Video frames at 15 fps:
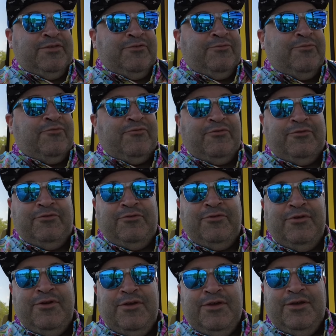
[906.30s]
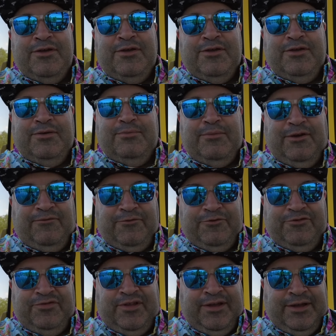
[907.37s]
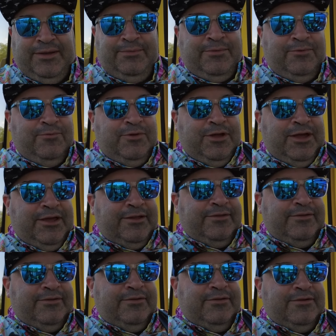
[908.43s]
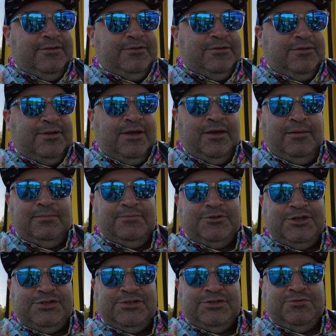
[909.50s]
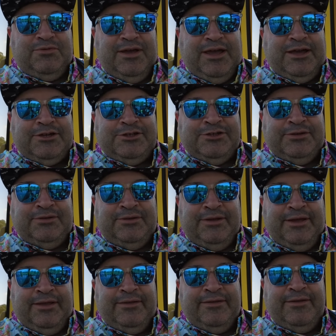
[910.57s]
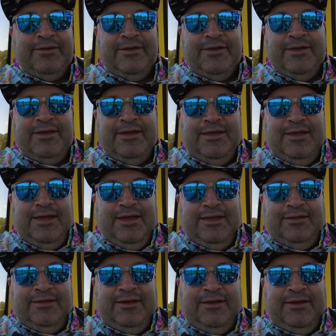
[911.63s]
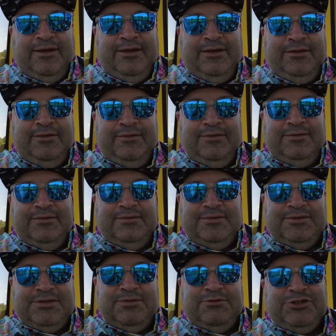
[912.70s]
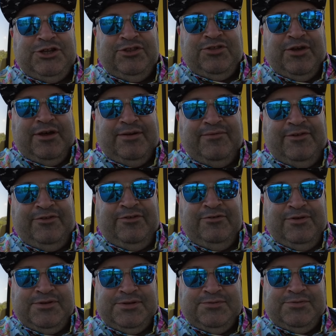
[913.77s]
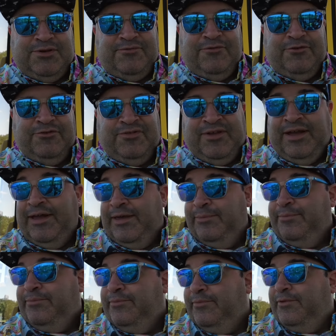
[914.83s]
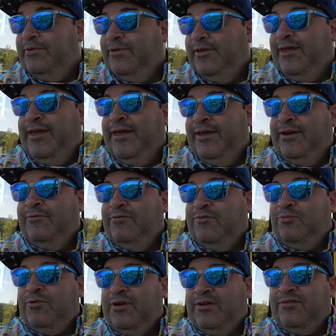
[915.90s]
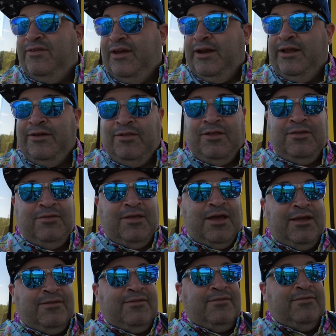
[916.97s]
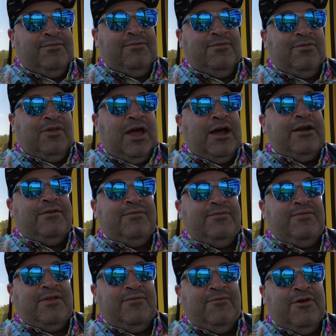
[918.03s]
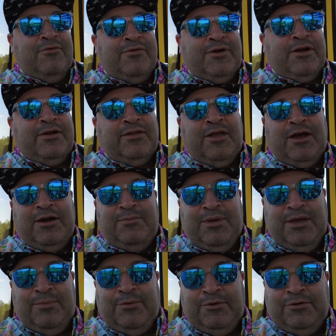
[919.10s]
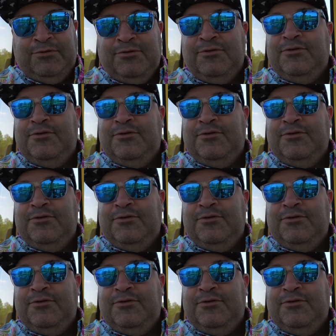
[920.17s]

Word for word: it for my first time, and we'll get um, Jess's reaction in and uh, see what she thought of it too, This was our first time, and it was pretty exciting. A lot, a lot of stuff going on, a lot of people.